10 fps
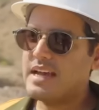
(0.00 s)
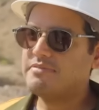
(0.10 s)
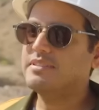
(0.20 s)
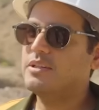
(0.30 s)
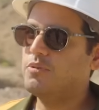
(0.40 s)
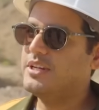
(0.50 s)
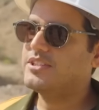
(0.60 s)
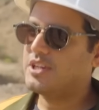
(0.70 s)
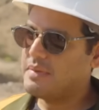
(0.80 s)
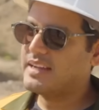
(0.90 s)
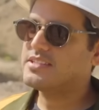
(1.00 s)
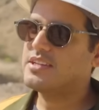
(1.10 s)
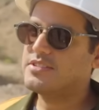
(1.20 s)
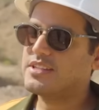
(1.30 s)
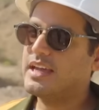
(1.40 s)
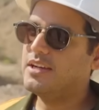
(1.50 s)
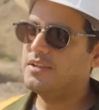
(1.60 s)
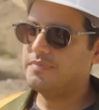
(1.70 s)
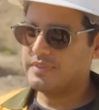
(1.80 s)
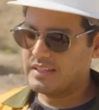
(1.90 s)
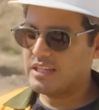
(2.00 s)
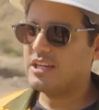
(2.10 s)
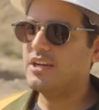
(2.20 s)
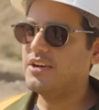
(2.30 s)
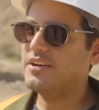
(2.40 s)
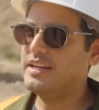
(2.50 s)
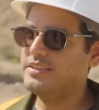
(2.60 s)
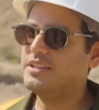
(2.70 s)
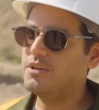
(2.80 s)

definitely reach a megaton scale here in the